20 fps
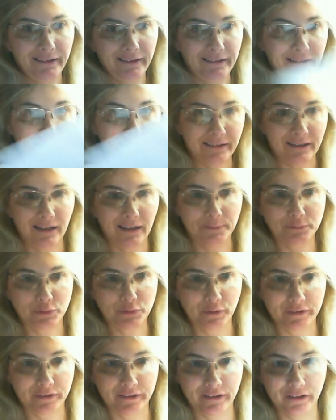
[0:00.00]
And it comes
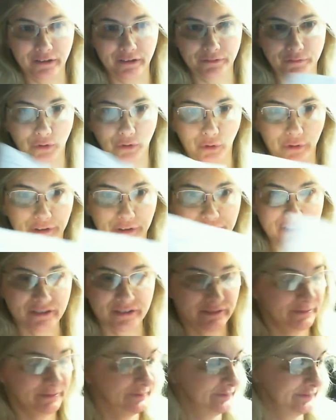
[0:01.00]
with an
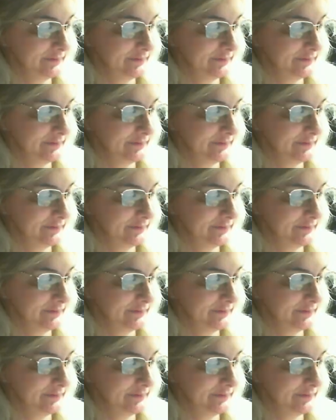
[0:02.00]
invoice.